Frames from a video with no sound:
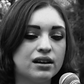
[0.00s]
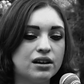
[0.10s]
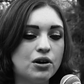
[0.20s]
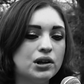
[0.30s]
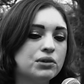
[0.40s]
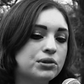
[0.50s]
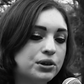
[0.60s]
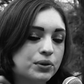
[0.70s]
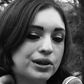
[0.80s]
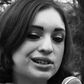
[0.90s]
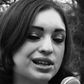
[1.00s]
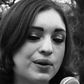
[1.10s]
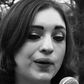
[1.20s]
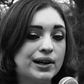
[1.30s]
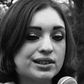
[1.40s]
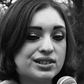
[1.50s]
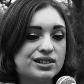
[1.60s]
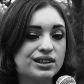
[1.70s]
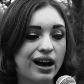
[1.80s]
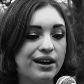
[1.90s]
It only really works like
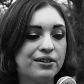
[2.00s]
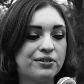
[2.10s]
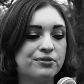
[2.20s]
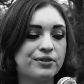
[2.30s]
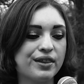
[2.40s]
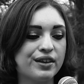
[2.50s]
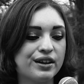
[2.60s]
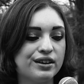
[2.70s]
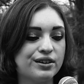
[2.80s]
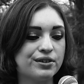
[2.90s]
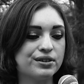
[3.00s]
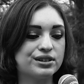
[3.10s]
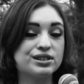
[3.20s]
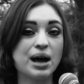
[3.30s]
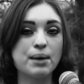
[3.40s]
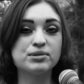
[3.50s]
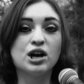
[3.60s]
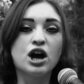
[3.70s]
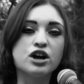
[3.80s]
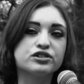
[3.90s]
once, kind of, and then, you know, it stopped.
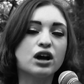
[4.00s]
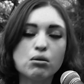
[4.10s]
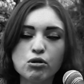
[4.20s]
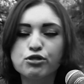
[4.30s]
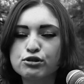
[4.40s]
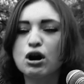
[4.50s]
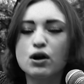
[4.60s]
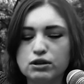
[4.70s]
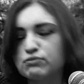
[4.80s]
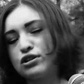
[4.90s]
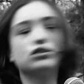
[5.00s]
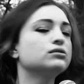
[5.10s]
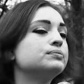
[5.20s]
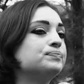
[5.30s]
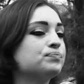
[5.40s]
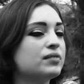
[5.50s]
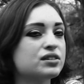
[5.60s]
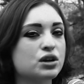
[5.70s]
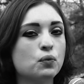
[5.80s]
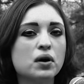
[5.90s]
He's like, I'm gonna throw it. And
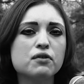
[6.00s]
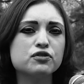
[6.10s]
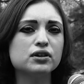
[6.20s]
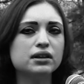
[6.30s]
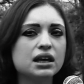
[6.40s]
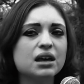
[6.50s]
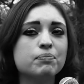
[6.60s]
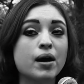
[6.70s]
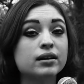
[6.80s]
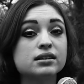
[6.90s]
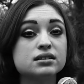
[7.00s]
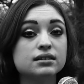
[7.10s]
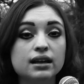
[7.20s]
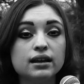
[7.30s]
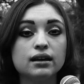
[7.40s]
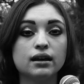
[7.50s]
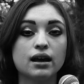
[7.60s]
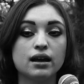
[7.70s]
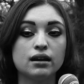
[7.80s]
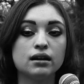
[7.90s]
it's like, what if the leaky pen gets leaky
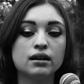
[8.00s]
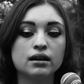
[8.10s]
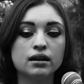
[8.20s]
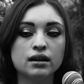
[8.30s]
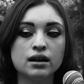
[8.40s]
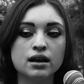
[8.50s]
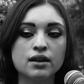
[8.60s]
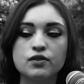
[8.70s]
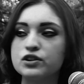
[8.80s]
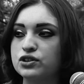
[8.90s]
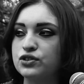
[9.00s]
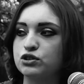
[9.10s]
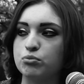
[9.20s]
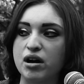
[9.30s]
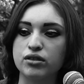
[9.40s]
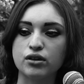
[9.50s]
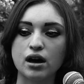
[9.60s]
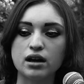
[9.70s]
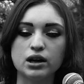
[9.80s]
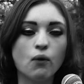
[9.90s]
again? That was also my
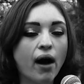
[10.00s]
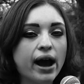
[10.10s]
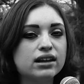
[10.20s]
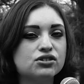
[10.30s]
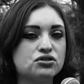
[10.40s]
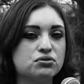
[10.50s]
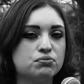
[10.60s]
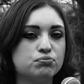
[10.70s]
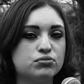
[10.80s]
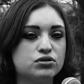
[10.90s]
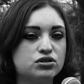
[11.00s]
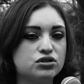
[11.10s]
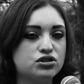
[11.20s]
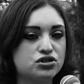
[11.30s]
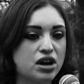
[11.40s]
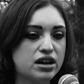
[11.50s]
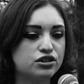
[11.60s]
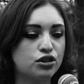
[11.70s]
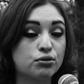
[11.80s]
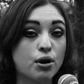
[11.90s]
thought. Like, why did you decide
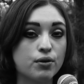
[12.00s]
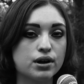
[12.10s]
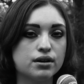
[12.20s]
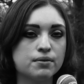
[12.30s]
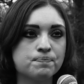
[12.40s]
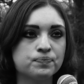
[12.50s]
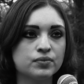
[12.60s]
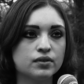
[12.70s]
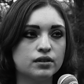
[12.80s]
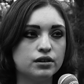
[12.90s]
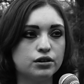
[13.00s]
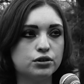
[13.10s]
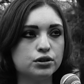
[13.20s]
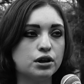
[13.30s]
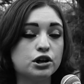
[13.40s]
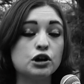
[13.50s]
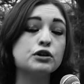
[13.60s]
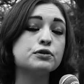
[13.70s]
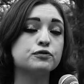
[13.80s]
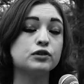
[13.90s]
to throw it? It could it
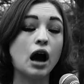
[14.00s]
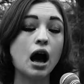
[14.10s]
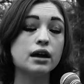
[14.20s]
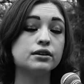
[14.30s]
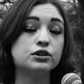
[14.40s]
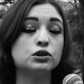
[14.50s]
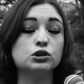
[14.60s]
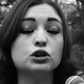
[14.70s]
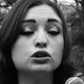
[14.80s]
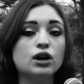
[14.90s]
could have got your your